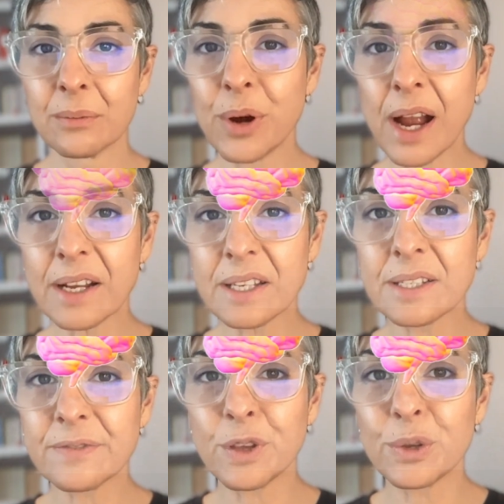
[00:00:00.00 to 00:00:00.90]

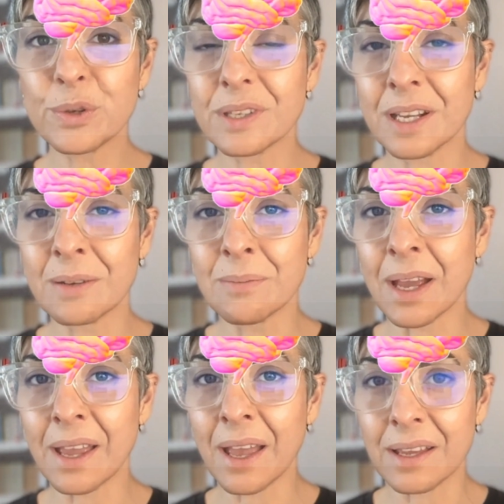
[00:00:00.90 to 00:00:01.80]
Practice flows in
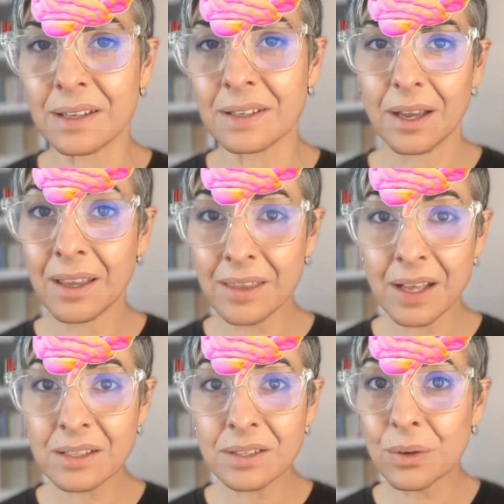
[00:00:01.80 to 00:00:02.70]
my head. And
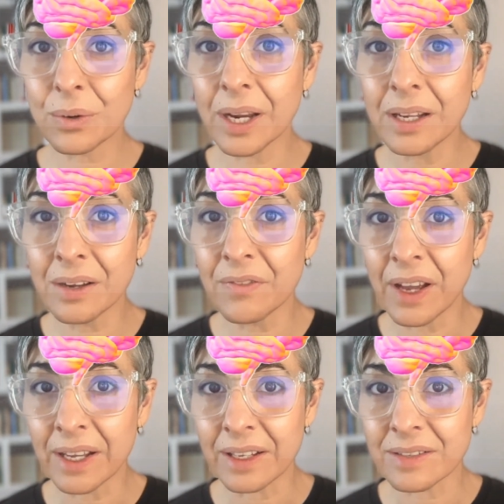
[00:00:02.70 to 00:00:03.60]
that's great
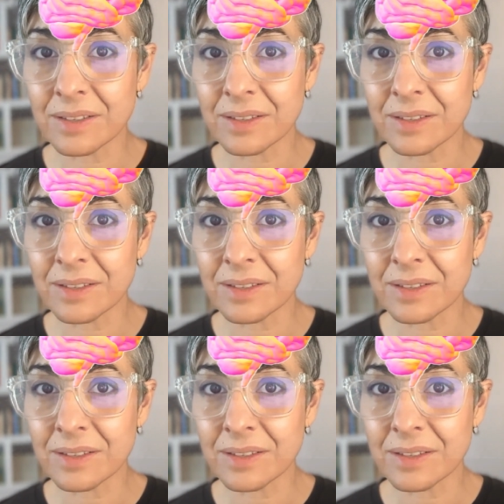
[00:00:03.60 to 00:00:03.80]
advice.